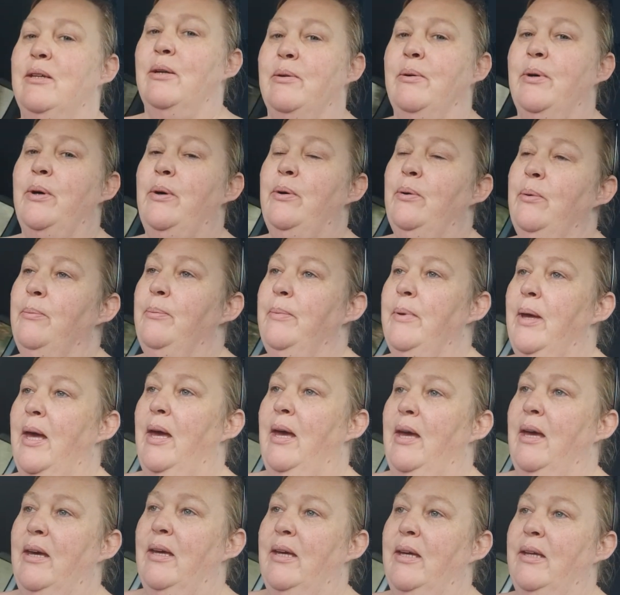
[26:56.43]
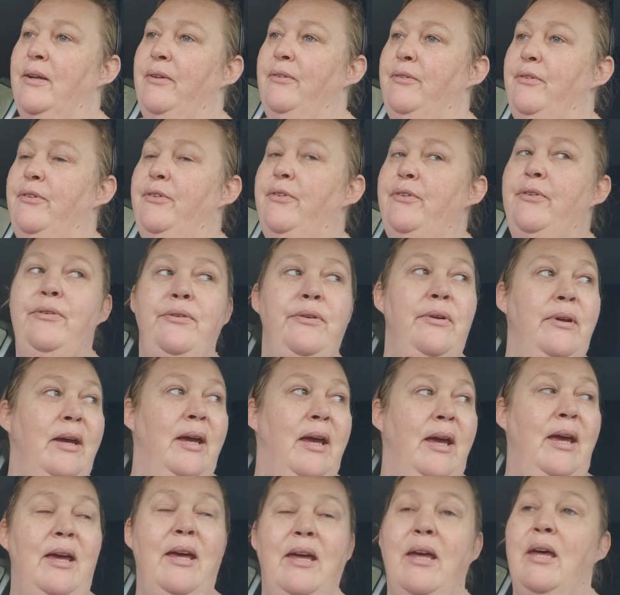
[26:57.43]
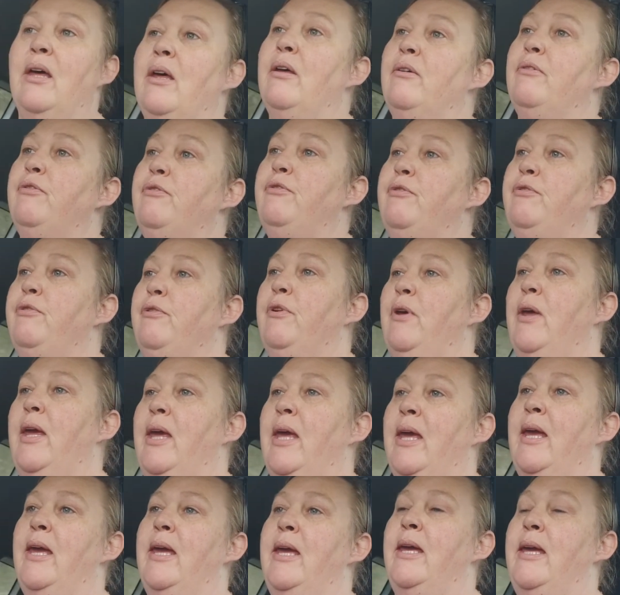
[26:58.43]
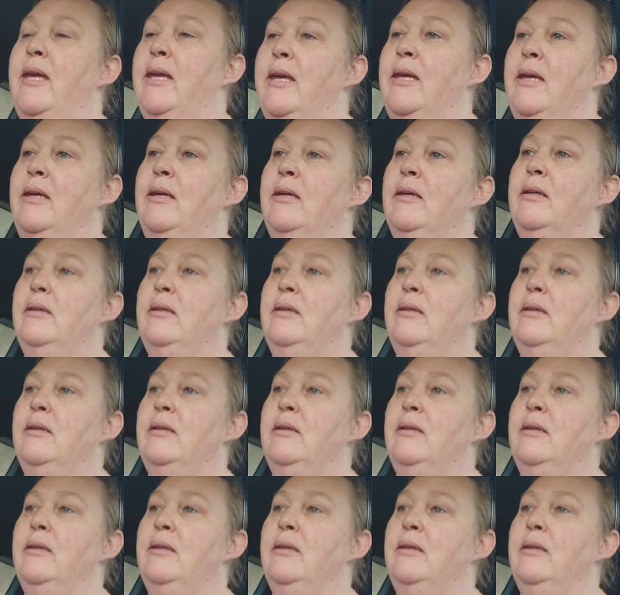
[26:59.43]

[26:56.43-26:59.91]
go home and have a